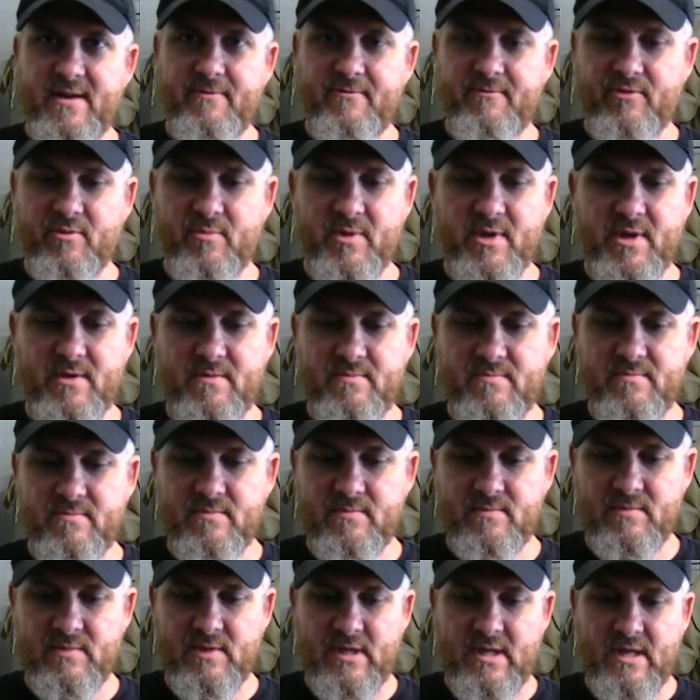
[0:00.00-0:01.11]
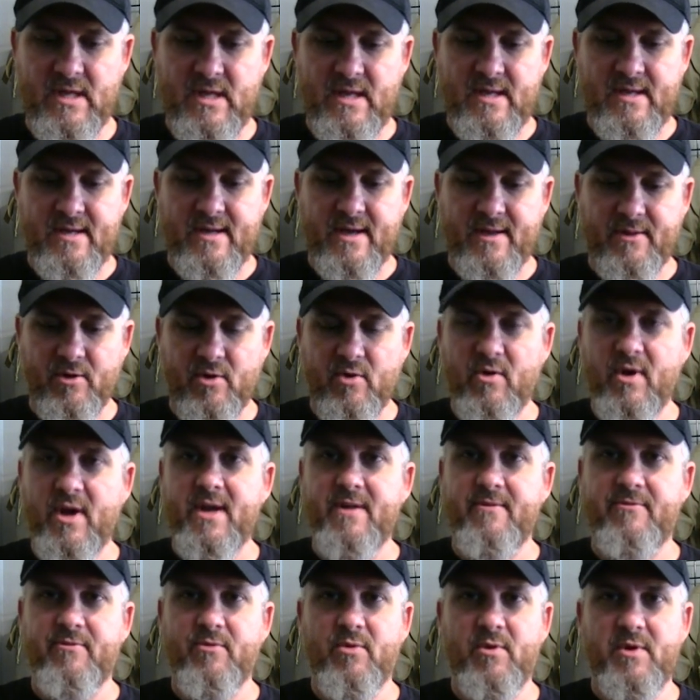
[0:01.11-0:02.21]
even for men, and they're
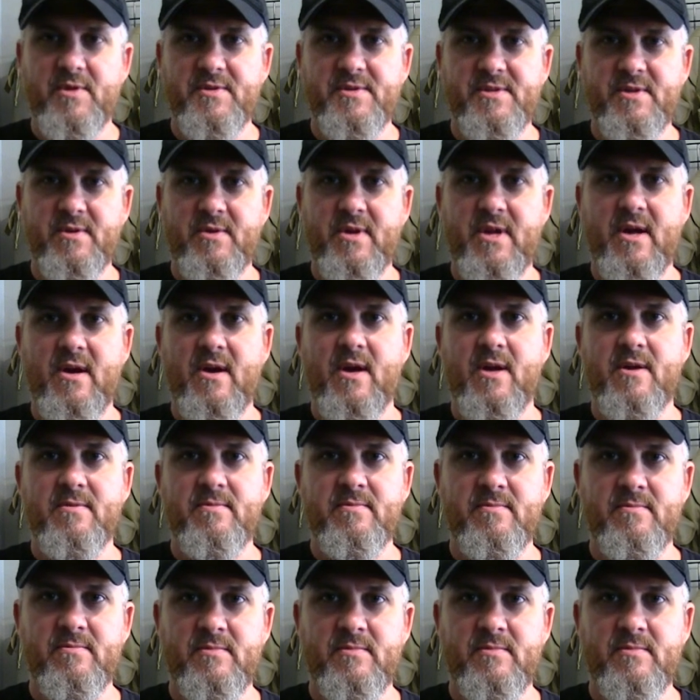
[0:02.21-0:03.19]
great for concealed carry.